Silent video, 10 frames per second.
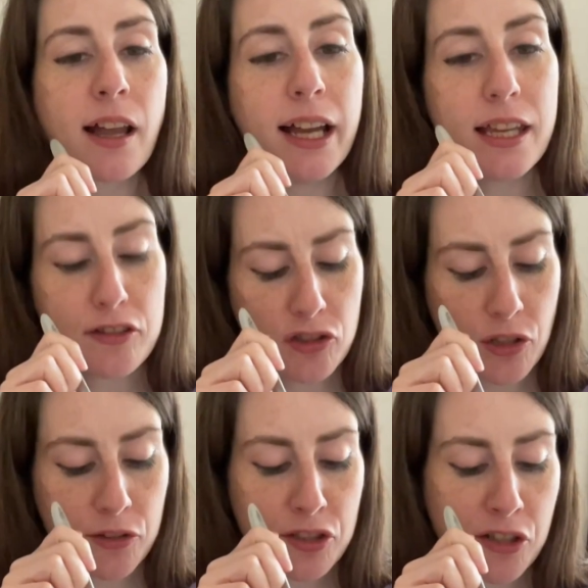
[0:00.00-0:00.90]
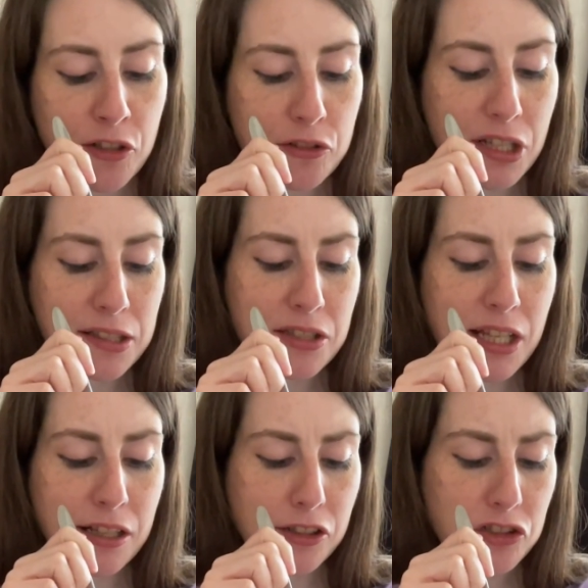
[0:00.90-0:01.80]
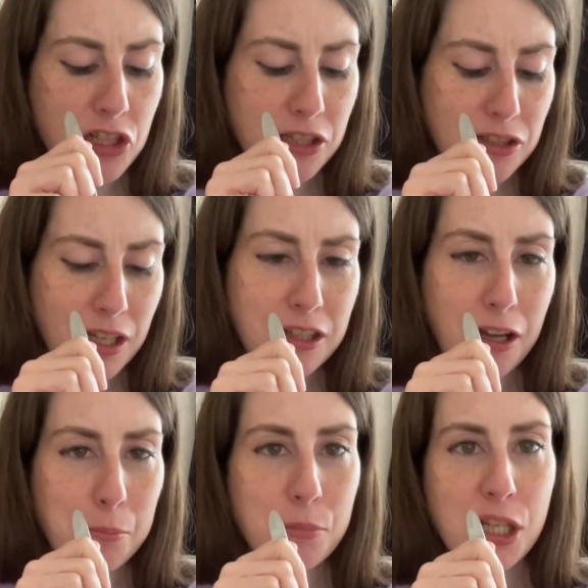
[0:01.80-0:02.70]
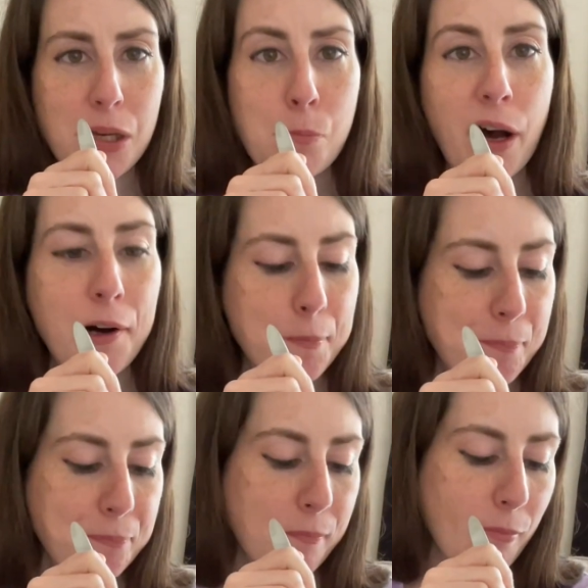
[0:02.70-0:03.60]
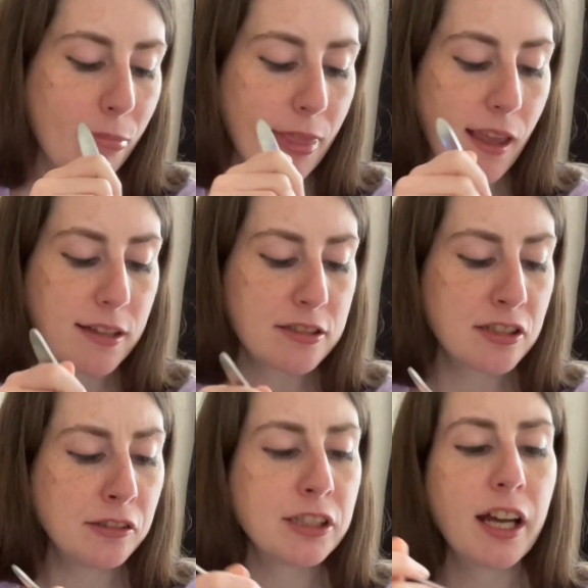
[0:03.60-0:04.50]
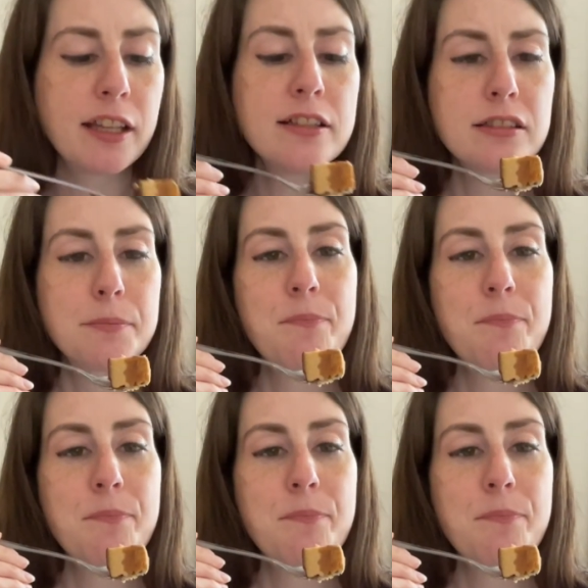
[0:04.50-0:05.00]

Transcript: it's not as good as the English Cheesecake Company, but it's still nice.